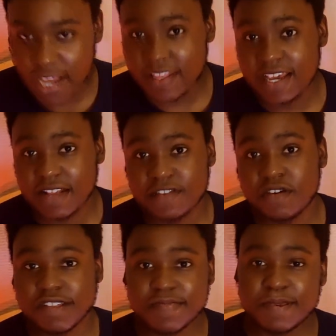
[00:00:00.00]
And they can
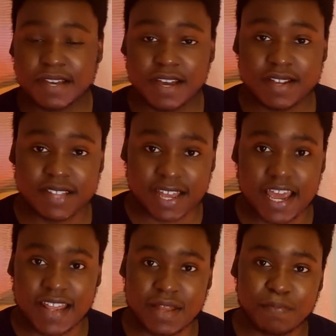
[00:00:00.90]
do this because,
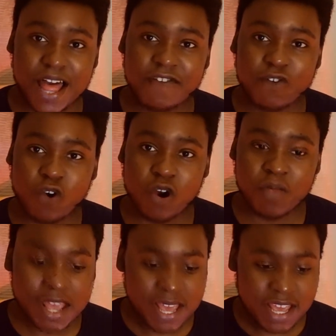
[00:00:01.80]
again, the
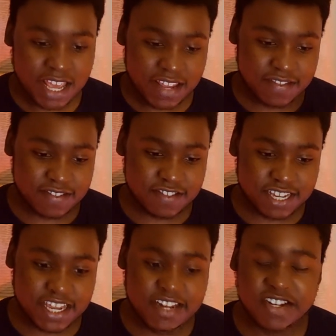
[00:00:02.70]
platform is
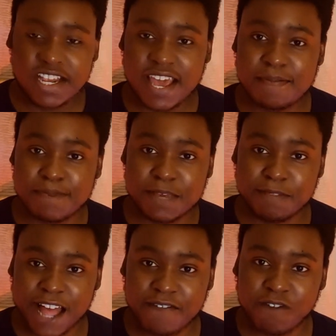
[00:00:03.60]
TNGA B
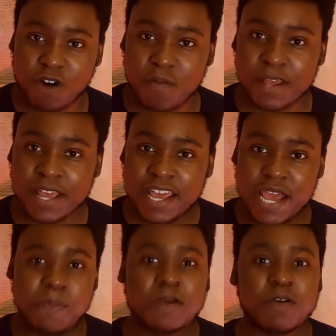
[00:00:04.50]
platform,
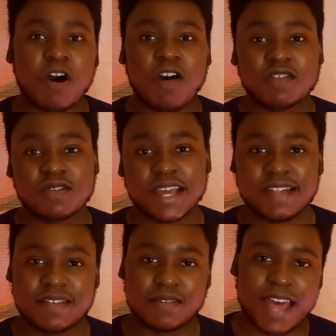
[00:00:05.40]
and we will also
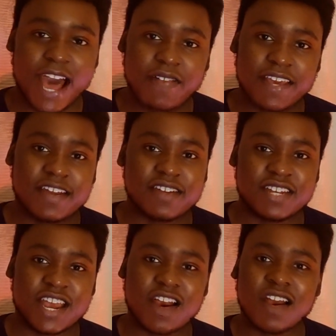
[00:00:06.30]
get to how they can
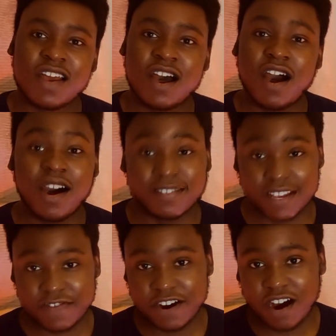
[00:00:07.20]
share
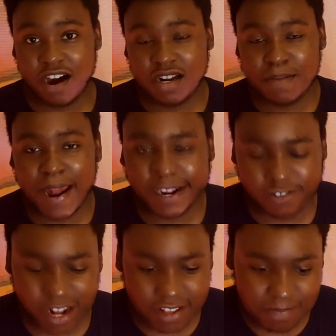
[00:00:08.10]
different
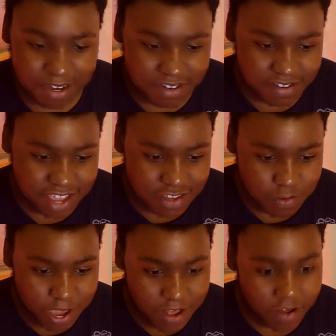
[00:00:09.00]
automatic transmissions as
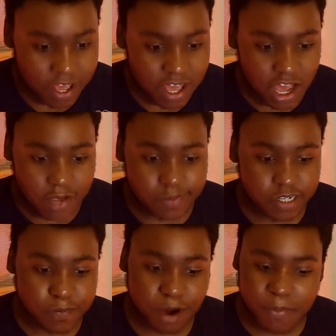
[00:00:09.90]
well.
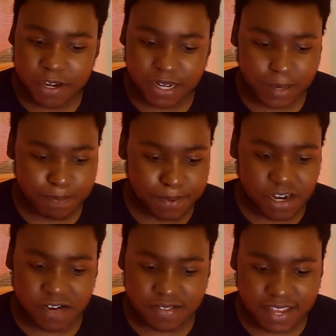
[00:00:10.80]
So you're probably going to get
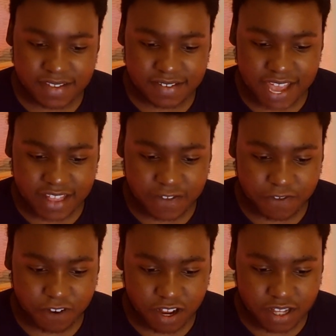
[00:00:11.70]
bigger discs at the
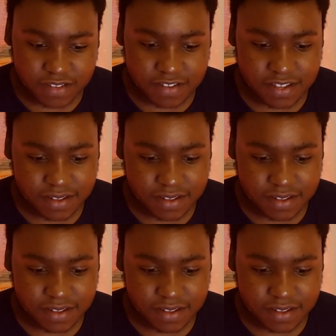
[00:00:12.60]
front.